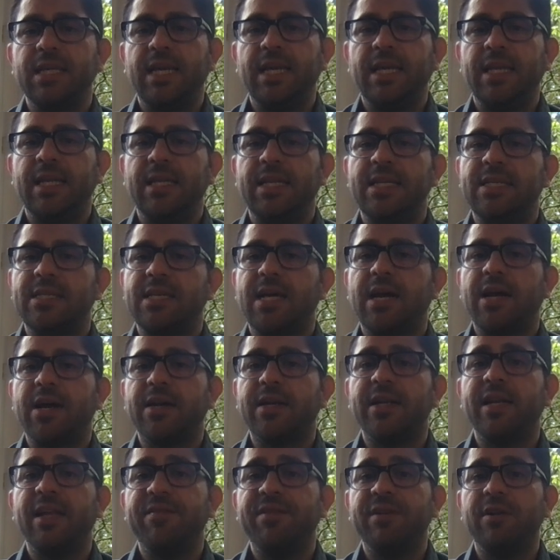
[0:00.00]
in desired
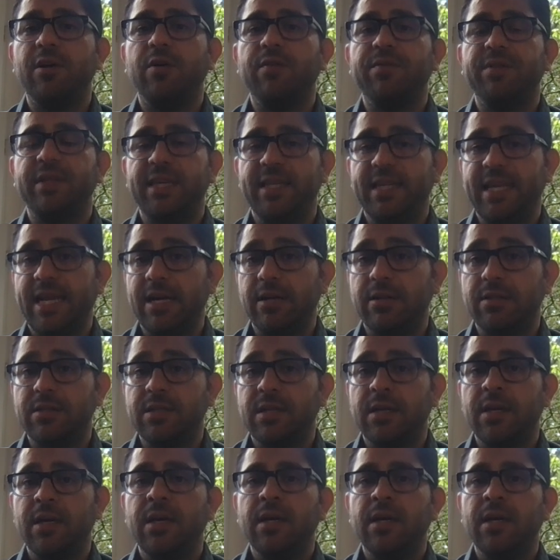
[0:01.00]
level of details.